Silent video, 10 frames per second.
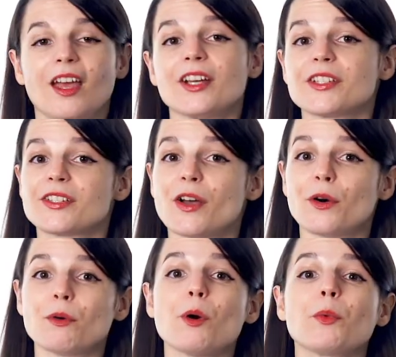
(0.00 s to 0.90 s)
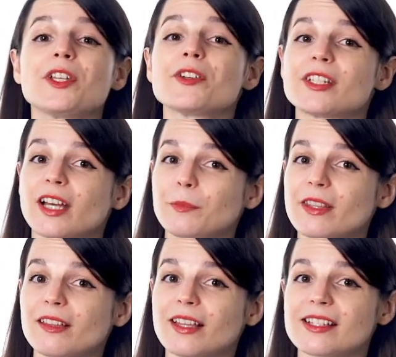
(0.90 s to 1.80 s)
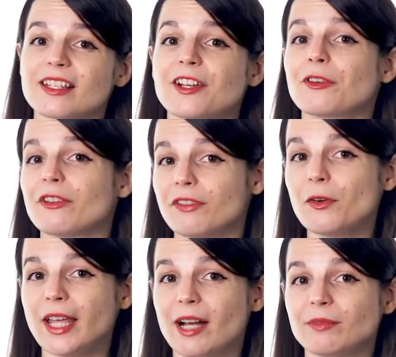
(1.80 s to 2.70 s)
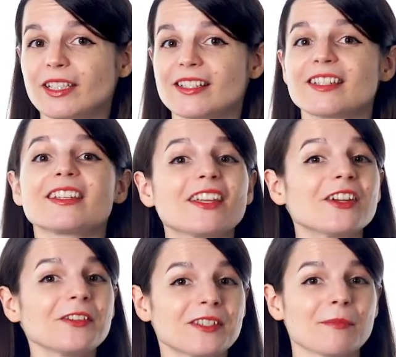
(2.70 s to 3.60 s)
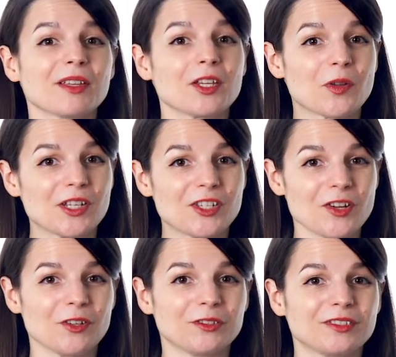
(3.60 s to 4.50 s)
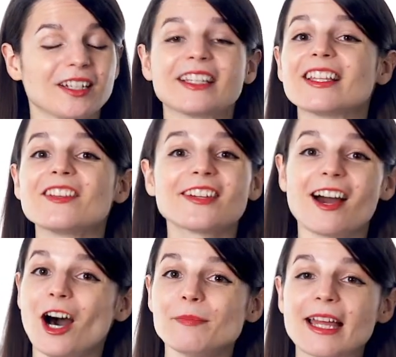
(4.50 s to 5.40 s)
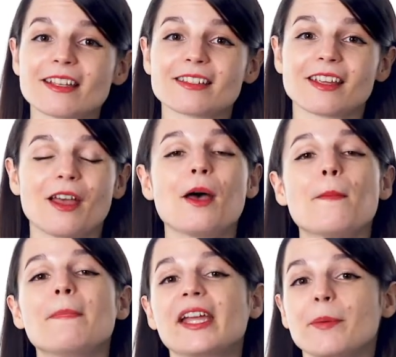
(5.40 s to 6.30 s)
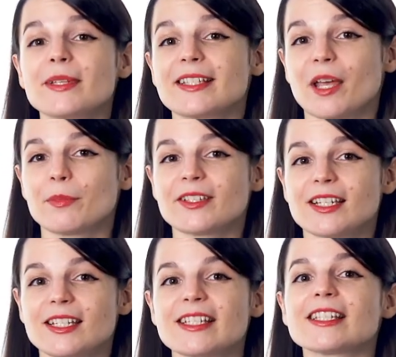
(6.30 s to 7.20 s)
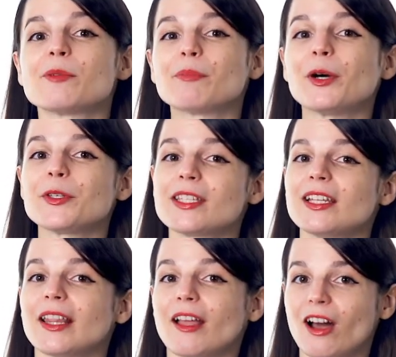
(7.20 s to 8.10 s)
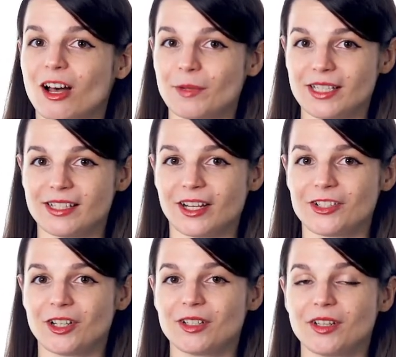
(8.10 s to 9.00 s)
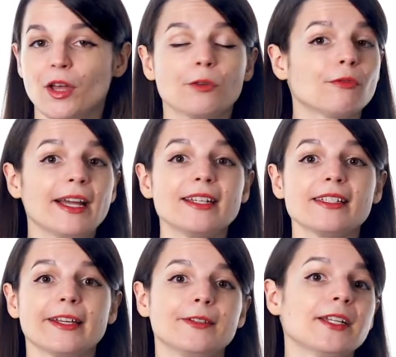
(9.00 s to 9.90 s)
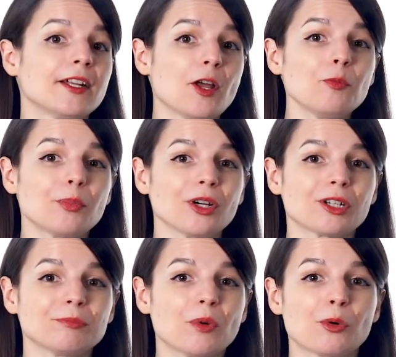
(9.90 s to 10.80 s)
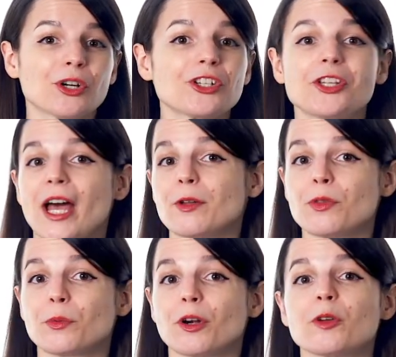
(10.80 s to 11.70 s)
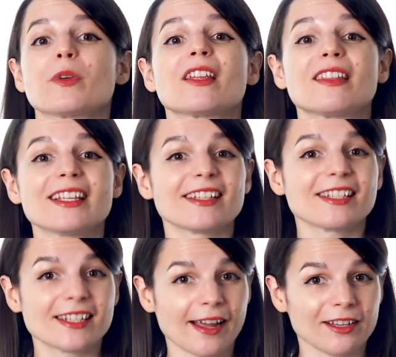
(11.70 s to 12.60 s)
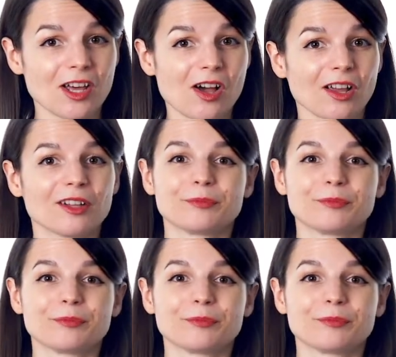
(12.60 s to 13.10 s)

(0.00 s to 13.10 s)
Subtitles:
So, when you're done with a lesson or a vocab list, here's something you can do. Leave a comment. Make up a sample sentence and post it in the comment section. Write it down in a notebook, or shadow the word with a lessons dialogue.